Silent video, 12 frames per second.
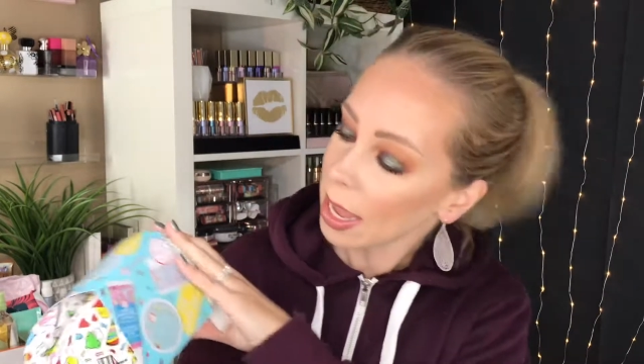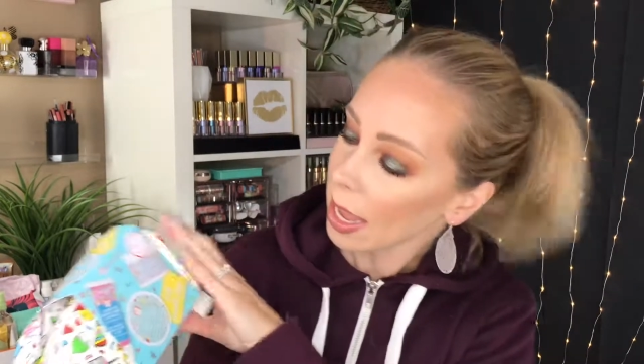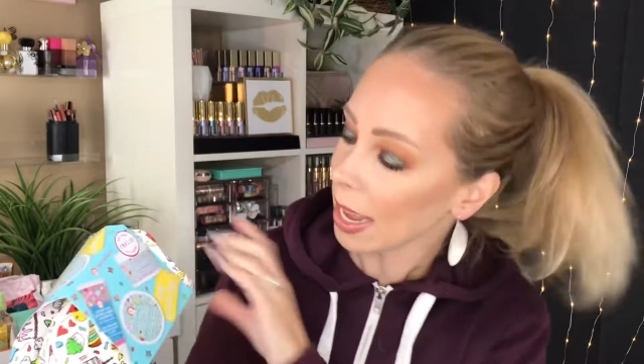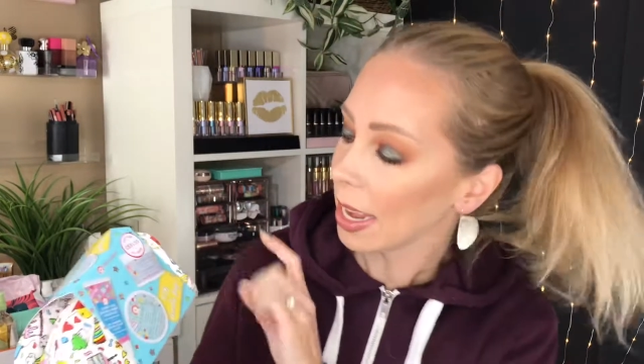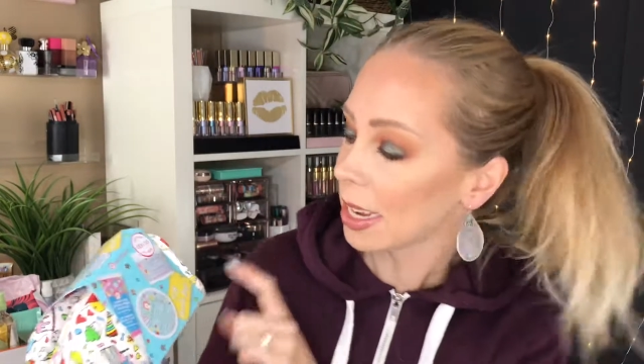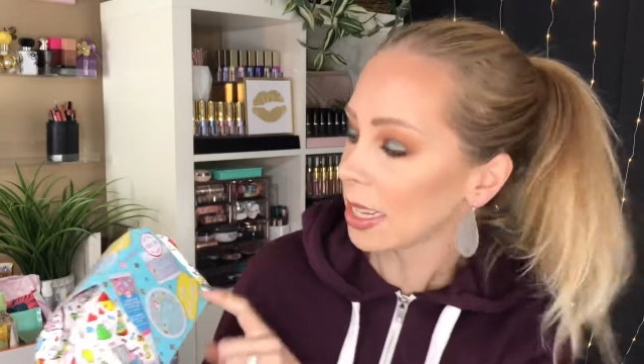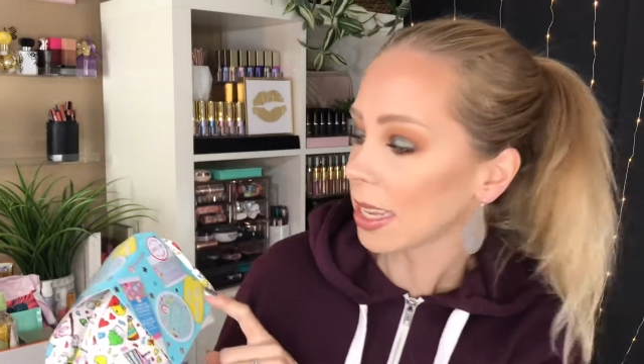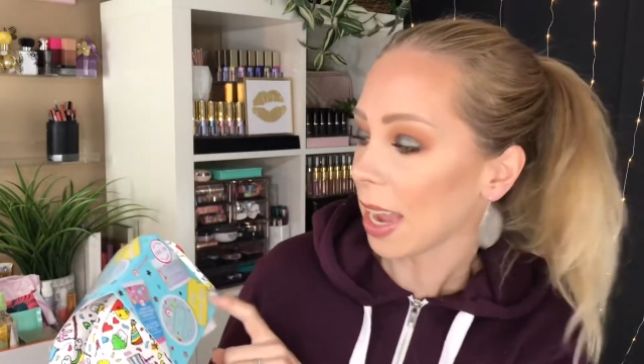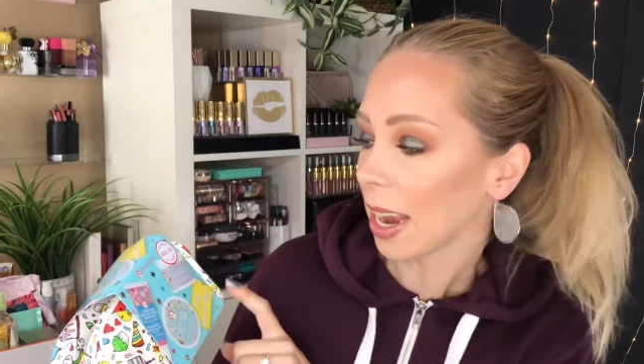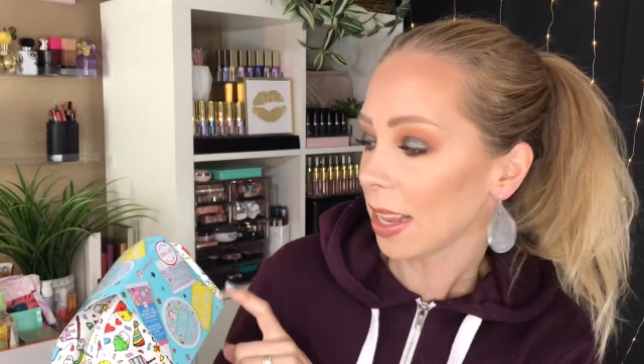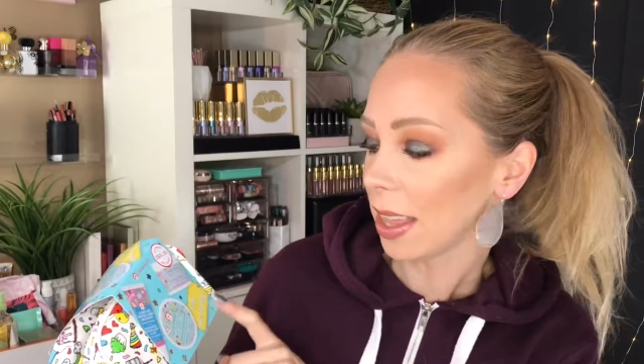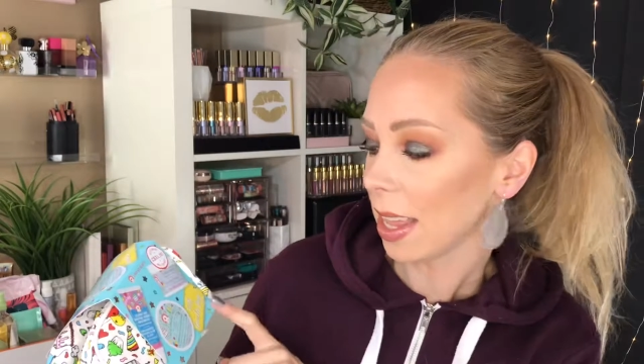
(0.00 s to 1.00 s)

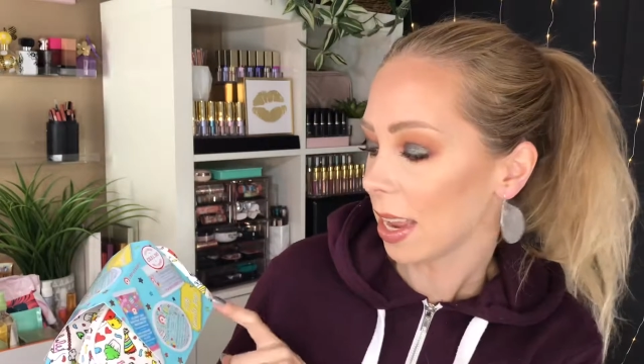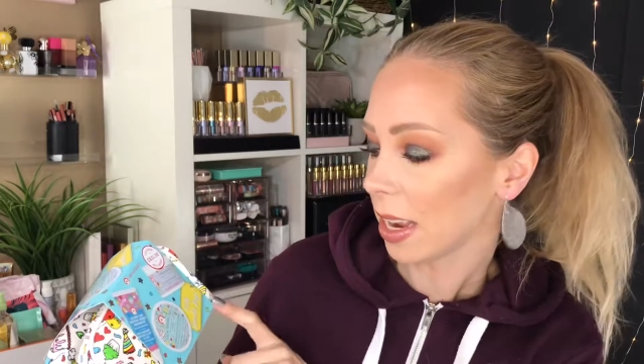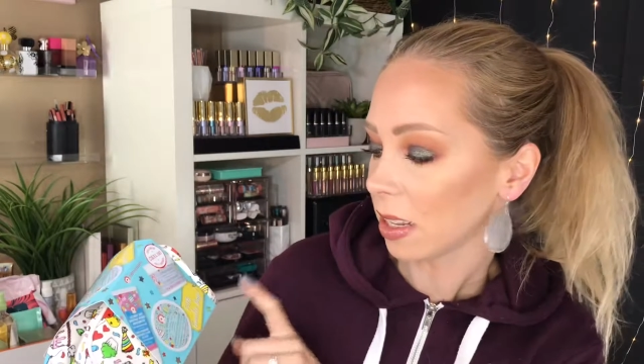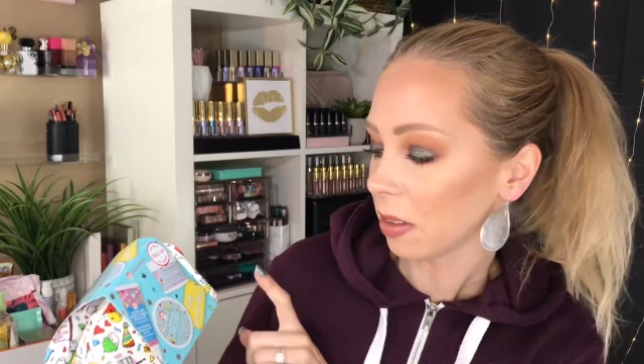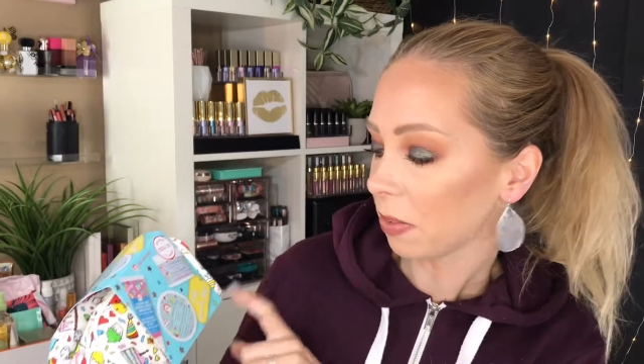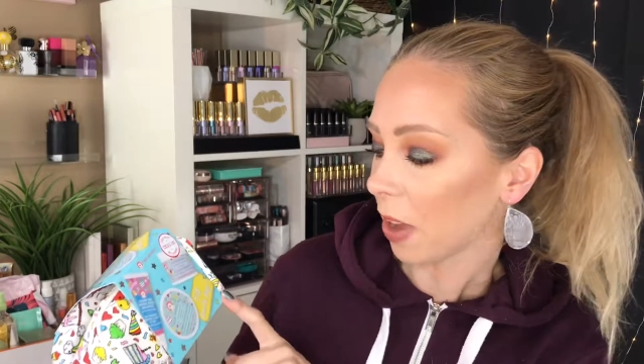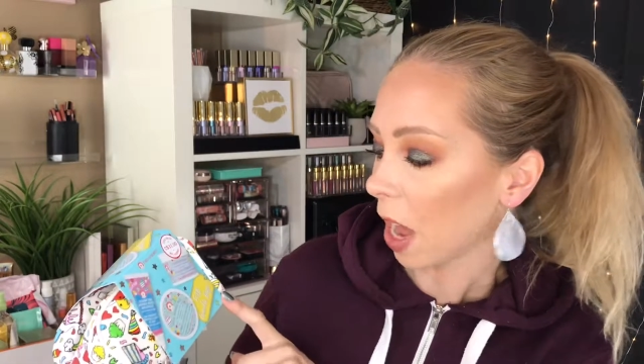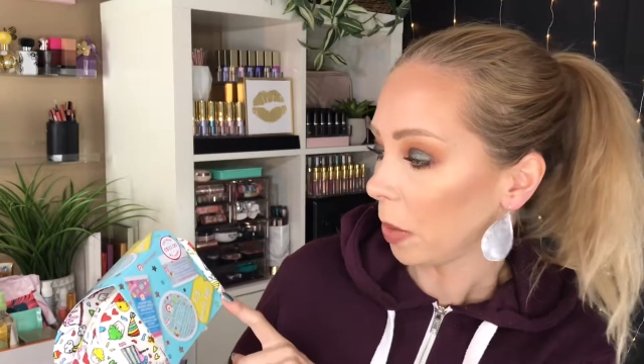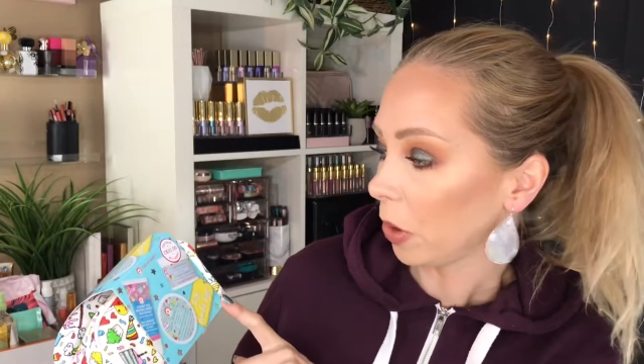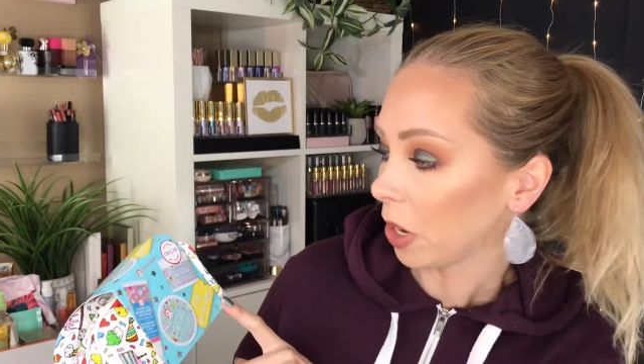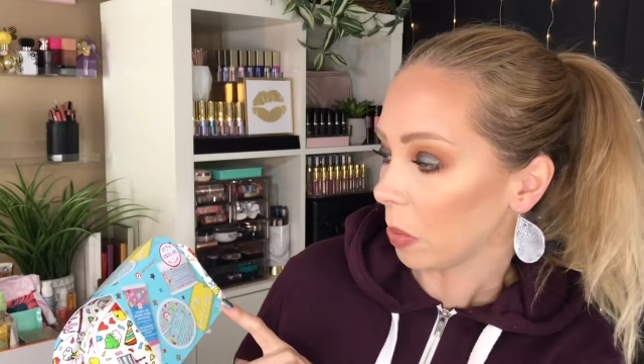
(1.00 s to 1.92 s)
Inside this Fab goodie